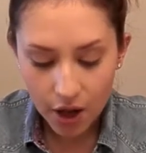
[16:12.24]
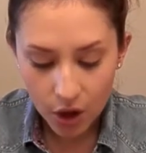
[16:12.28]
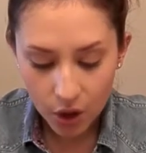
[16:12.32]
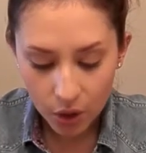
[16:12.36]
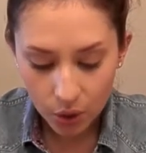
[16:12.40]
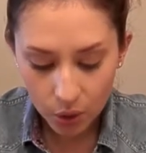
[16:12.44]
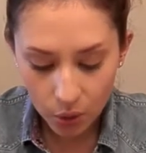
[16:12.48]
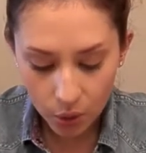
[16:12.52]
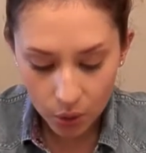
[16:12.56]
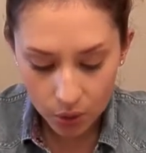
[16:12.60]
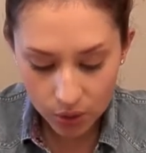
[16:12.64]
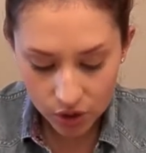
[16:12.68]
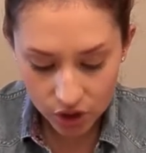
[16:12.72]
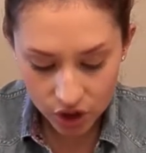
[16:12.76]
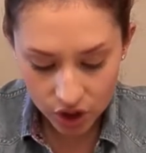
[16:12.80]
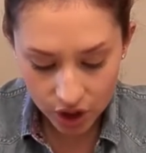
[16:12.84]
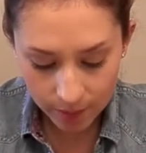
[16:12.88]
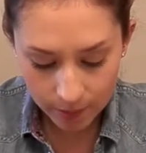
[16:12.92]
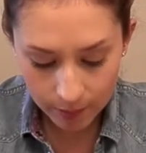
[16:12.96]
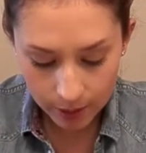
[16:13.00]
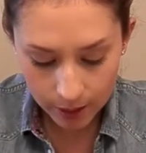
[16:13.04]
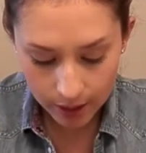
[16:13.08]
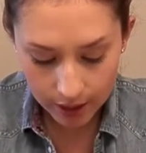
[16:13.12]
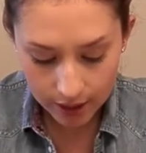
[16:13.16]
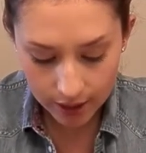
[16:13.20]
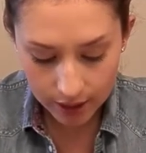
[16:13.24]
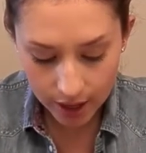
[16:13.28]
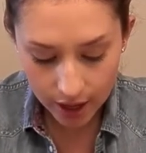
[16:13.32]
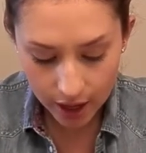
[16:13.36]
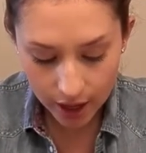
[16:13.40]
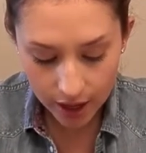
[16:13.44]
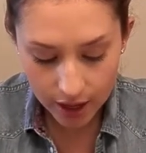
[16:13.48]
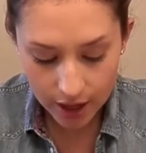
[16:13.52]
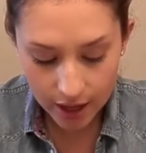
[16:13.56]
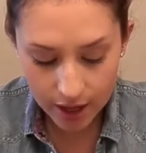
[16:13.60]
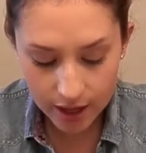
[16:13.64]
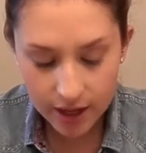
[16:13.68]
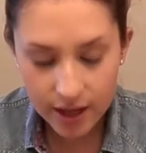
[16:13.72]
gold shimmer in
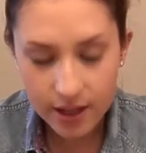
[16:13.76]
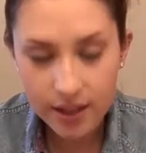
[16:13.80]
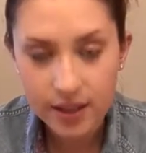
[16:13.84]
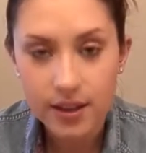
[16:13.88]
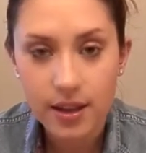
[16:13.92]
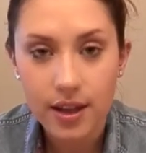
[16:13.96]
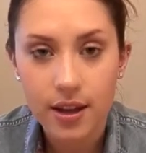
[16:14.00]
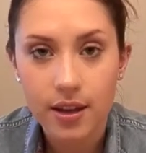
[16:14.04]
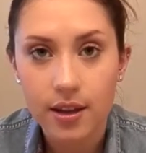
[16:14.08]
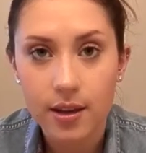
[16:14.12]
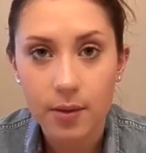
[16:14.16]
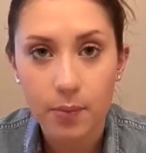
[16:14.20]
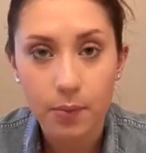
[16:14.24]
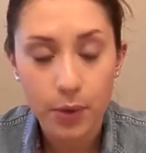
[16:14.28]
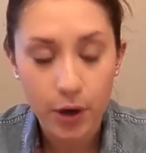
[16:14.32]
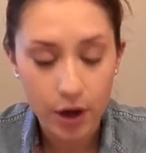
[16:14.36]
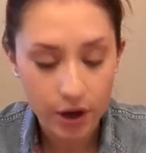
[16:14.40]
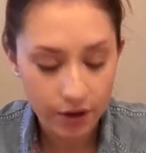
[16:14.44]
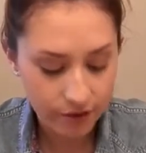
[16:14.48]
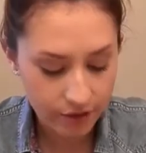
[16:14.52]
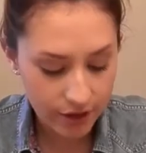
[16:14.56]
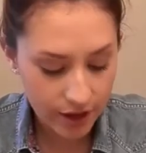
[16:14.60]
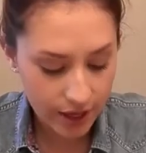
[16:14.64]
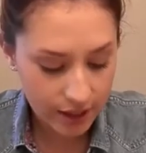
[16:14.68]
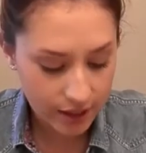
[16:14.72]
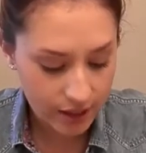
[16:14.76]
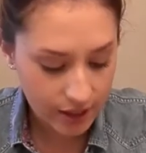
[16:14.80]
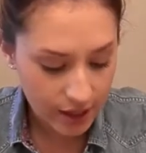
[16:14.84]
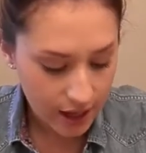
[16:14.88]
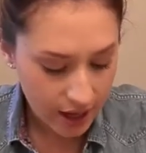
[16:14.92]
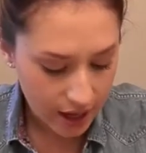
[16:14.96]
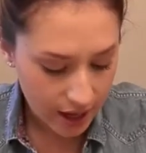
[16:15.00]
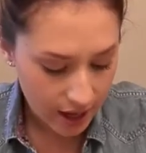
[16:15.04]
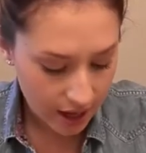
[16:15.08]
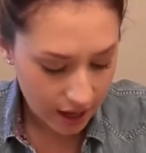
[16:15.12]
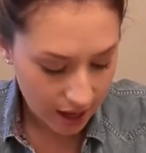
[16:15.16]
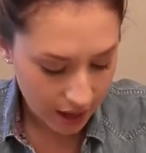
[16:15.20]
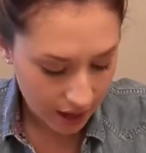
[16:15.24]
there, and it's like perfect.
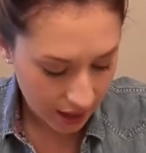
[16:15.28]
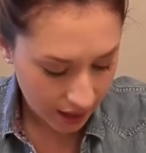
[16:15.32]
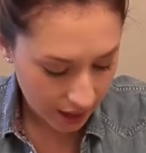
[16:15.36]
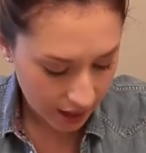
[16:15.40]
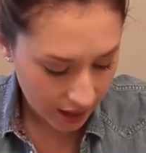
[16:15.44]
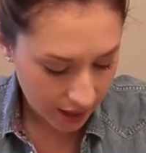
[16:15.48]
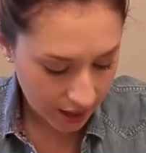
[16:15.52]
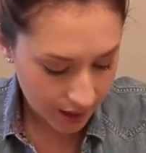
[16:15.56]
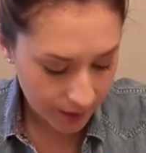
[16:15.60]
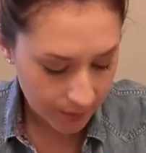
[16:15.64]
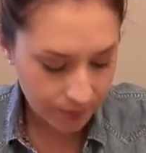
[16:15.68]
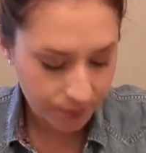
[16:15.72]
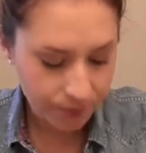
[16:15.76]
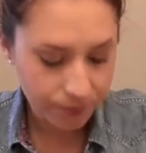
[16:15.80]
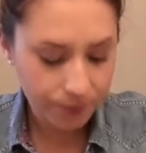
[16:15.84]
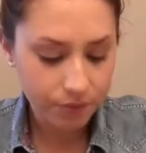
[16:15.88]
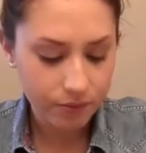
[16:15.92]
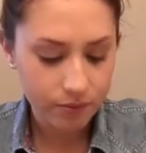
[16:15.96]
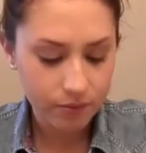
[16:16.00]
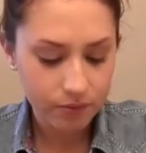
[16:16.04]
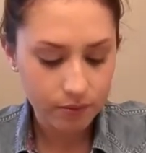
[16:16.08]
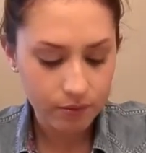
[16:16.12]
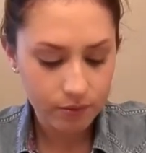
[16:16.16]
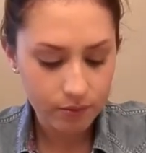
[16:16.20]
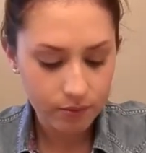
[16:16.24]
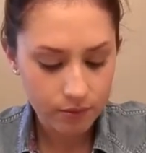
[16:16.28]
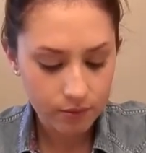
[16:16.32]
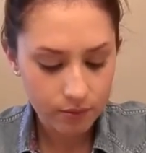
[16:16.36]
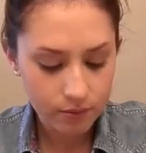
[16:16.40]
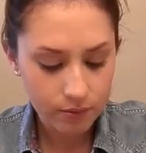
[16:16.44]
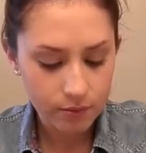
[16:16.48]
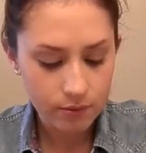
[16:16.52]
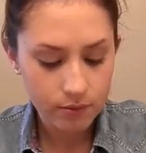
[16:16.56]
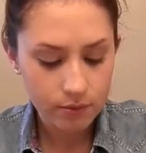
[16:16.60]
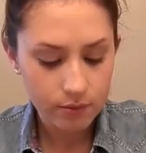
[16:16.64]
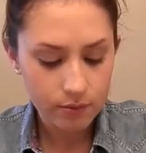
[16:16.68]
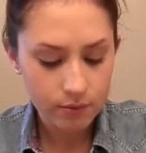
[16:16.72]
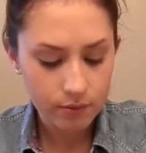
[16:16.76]
I
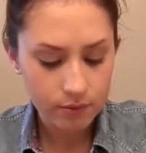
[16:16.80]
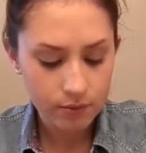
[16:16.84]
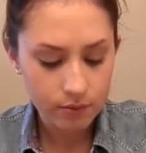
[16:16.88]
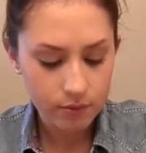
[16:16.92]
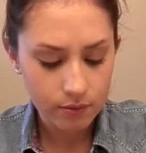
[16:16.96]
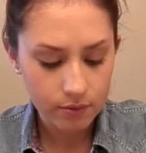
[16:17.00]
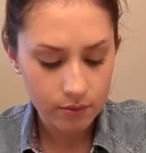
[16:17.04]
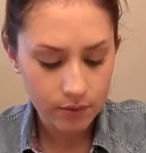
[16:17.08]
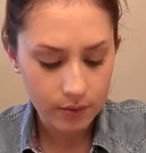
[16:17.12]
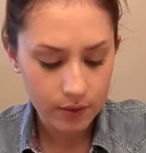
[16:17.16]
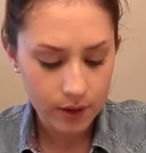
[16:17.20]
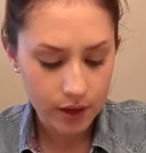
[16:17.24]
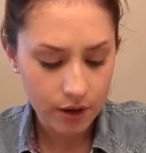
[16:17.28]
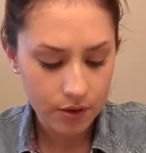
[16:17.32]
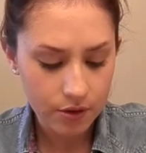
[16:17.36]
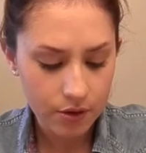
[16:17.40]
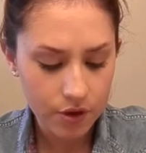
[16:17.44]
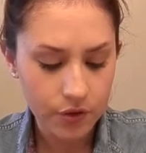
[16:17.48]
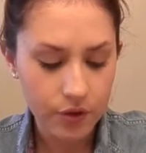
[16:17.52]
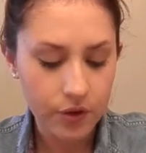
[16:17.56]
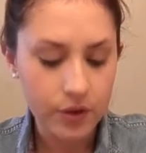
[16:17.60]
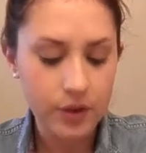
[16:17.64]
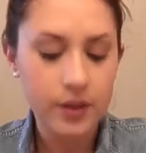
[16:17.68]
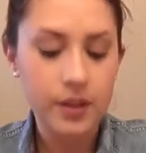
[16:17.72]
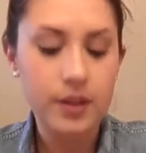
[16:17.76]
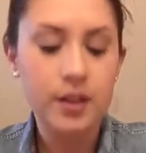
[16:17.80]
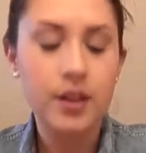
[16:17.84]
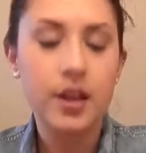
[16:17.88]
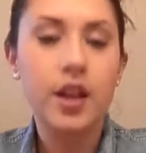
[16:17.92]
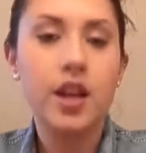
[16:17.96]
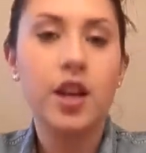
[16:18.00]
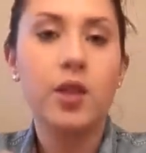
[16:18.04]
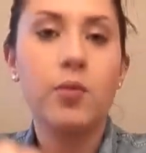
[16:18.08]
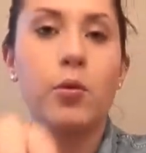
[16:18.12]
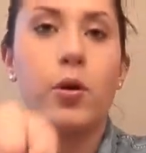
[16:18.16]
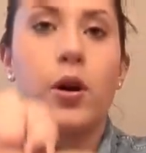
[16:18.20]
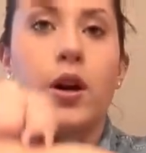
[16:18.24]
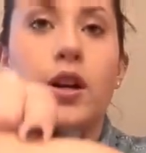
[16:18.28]
don't know if you can see it
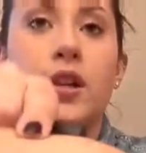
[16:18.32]
anymore. I